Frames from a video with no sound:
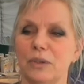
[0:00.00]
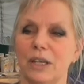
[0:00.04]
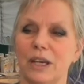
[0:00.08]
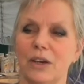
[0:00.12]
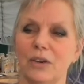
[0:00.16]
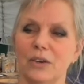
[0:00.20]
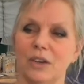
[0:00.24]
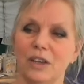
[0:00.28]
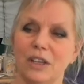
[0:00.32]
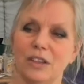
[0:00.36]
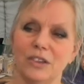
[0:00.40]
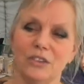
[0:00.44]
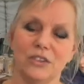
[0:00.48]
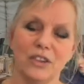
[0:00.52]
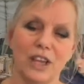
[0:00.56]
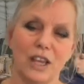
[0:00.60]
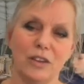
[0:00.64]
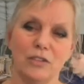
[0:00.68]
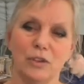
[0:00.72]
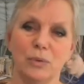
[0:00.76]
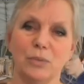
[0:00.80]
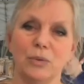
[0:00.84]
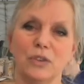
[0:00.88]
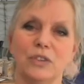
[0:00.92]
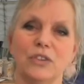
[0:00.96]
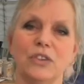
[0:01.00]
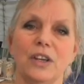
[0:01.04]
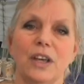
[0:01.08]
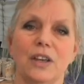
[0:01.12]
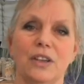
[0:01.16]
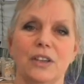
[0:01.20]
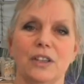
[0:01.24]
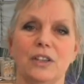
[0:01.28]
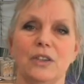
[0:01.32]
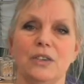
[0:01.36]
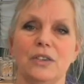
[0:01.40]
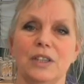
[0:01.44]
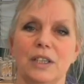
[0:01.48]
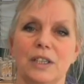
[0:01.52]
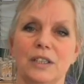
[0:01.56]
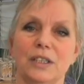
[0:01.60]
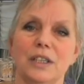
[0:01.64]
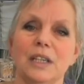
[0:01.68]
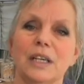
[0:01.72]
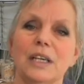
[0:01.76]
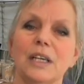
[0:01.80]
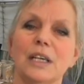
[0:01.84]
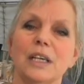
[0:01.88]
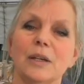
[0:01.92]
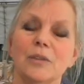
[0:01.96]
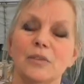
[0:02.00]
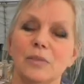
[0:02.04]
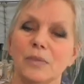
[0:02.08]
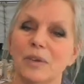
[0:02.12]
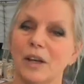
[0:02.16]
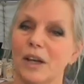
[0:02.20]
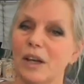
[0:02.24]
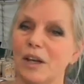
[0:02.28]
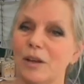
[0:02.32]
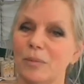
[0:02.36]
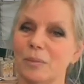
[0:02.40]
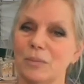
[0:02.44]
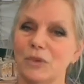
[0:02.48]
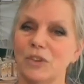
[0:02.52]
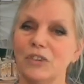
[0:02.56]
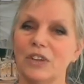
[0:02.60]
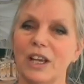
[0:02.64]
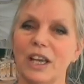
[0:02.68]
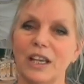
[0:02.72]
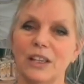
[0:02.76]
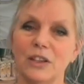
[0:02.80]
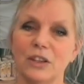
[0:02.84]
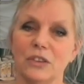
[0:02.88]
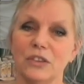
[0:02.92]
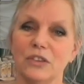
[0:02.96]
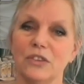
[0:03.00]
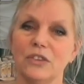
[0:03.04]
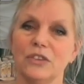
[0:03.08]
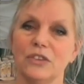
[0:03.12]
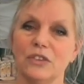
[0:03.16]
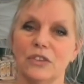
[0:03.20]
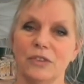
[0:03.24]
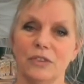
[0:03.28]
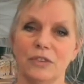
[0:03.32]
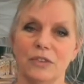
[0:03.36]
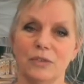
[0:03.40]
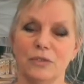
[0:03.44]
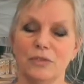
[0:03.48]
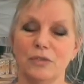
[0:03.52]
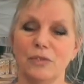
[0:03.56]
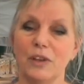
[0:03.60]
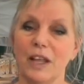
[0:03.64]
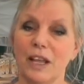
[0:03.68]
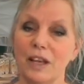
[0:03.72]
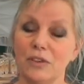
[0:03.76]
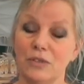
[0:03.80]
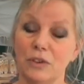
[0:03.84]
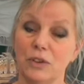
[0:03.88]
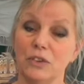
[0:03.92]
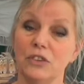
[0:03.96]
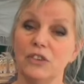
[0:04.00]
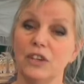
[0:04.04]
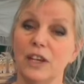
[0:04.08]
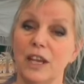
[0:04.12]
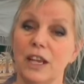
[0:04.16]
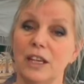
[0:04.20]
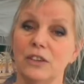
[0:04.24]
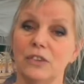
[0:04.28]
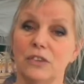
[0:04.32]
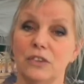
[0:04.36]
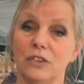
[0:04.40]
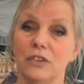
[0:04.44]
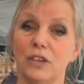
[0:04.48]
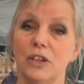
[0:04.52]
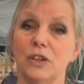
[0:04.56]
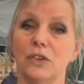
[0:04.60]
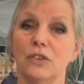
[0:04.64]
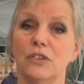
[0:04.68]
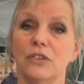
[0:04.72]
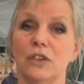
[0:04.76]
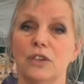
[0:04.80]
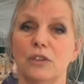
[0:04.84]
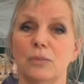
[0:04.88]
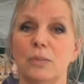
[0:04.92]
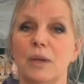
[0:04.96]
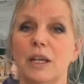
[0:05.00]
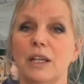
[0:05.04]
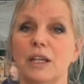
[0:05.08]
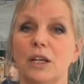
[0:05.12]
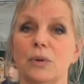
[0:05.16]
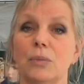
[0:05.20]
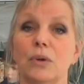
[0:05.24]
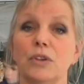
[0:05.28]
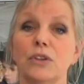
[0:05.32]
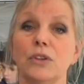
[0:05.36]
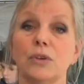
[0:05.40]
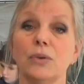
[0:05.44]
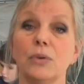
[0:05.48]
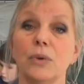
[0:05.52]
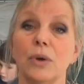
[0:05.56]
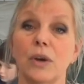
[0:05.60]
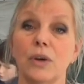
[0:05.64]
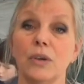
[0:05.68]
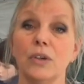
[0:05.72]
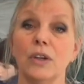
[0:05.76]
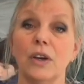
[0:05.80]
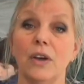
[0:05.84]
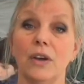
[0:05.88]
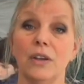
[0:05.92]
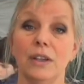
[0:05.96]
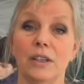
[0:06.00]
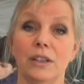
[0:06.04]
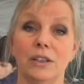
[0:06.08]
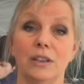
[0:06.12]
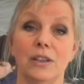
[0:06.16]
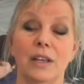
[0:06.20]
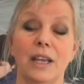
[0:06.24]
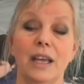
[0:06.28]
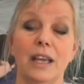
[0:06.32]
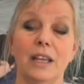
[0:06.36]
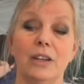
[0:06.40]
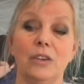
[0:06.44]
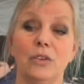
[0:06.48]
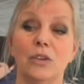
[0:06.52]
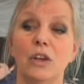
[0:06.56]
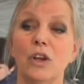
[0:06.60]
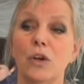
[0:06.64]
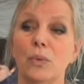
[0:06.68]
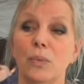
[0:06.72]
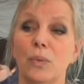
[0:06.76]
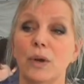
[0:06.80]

Now, David would tell you that potatoes flavor changes hugely depending on what they're grown on, and